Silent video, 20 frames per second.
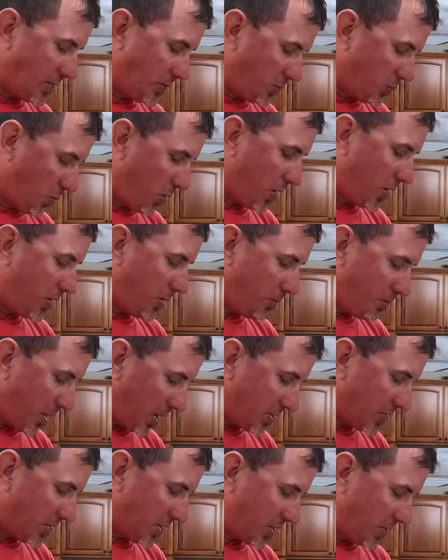is one of the
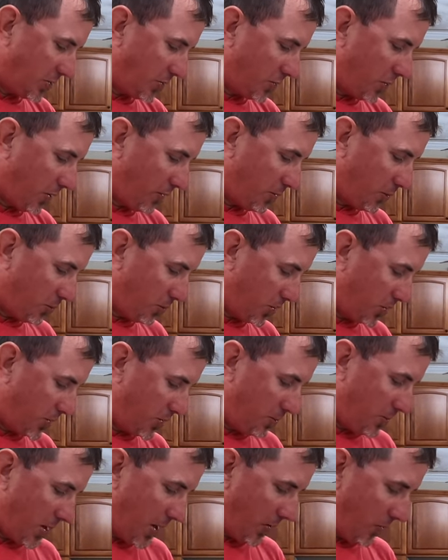best things you'll ever put in
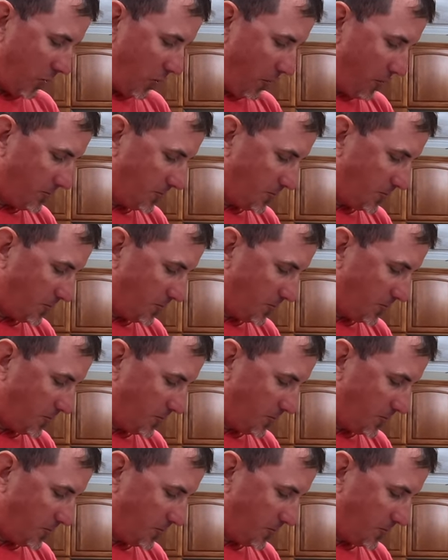your mouth.